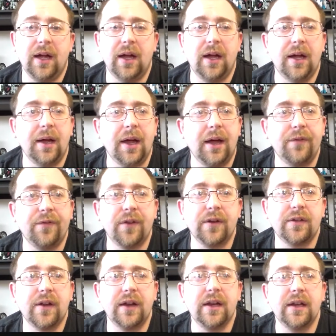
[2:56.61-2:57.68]
Uh, at
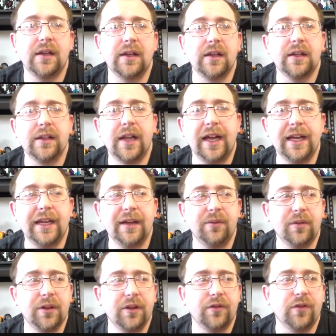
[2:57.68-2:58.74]
first, I didn't like
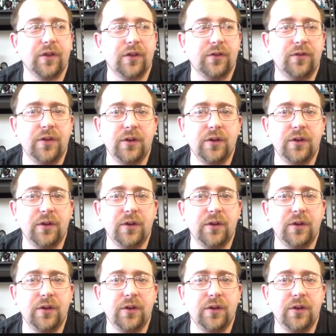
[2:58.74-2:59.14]
it when the first